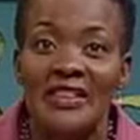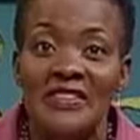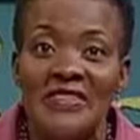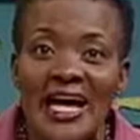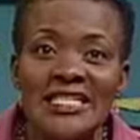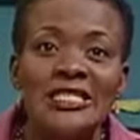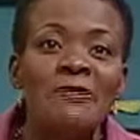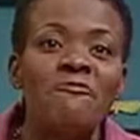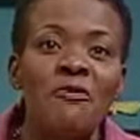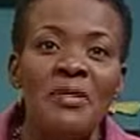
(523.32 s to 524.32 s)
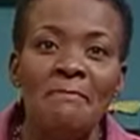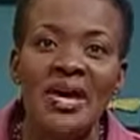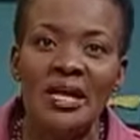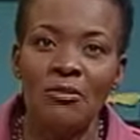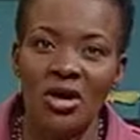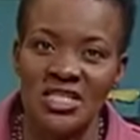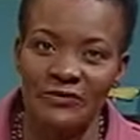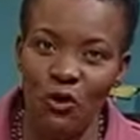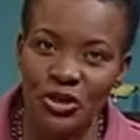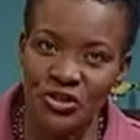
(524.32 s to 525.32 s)
That's it from the mailbox
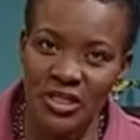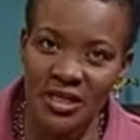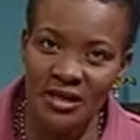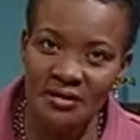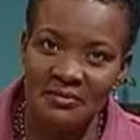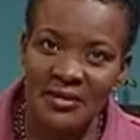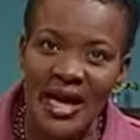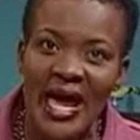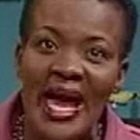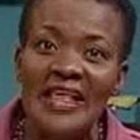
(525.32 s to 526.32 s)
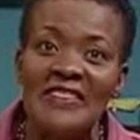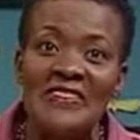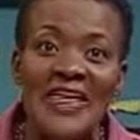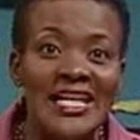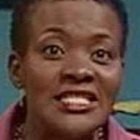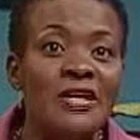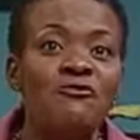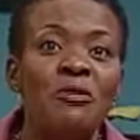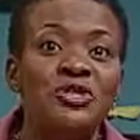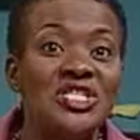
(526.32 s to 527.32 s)
for today. And that's it
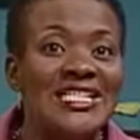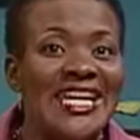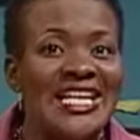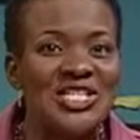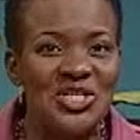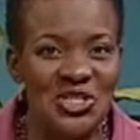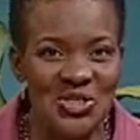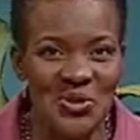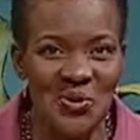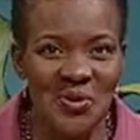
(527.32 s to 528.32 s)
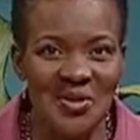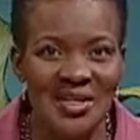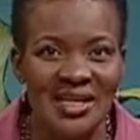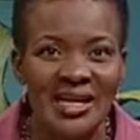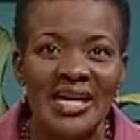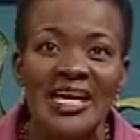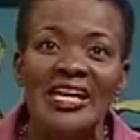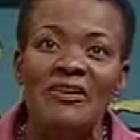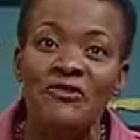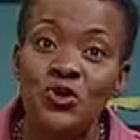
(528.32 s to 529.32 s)
from today's show.
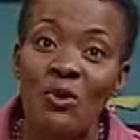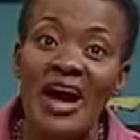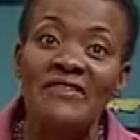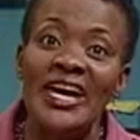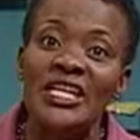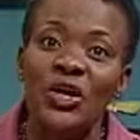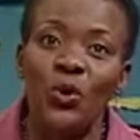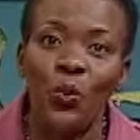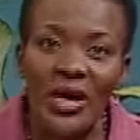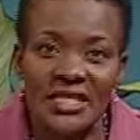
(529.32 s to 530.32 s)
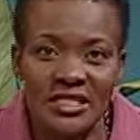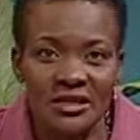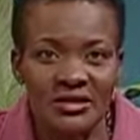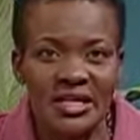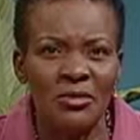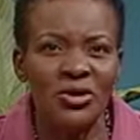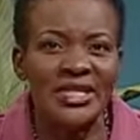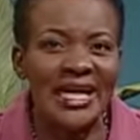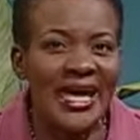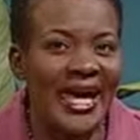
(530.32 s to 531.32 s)
If you have any questions about
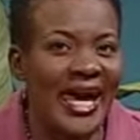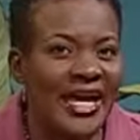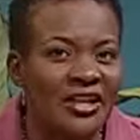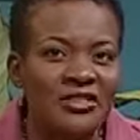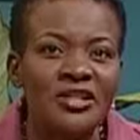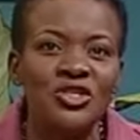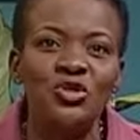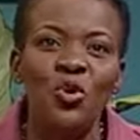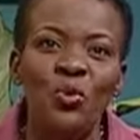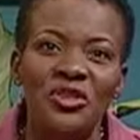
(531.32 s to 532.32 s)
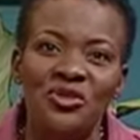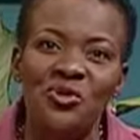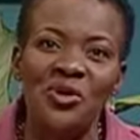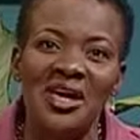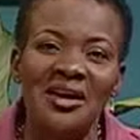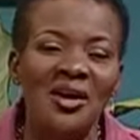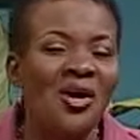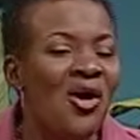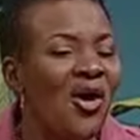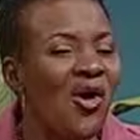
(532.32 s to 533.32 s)
anything to do with cooking
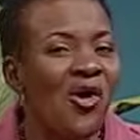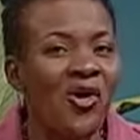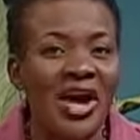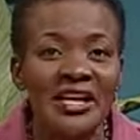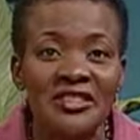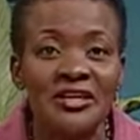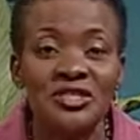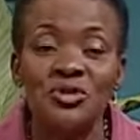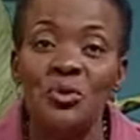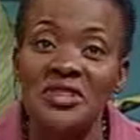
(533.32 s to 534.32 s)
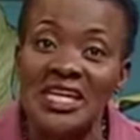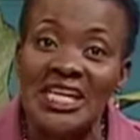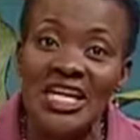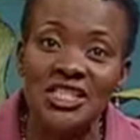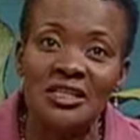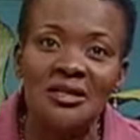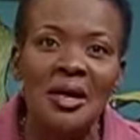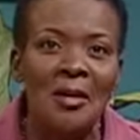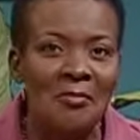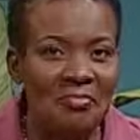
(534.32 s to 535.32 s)
or anything to do with the kitchen,
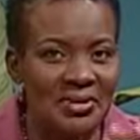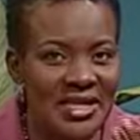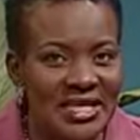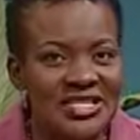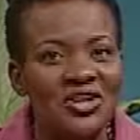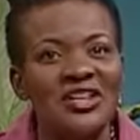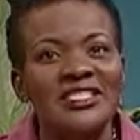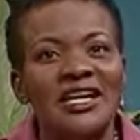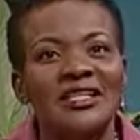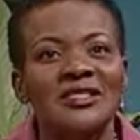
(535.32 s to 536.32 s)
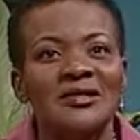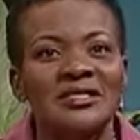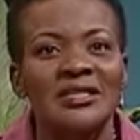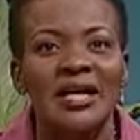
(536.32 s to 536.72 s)
please contact us.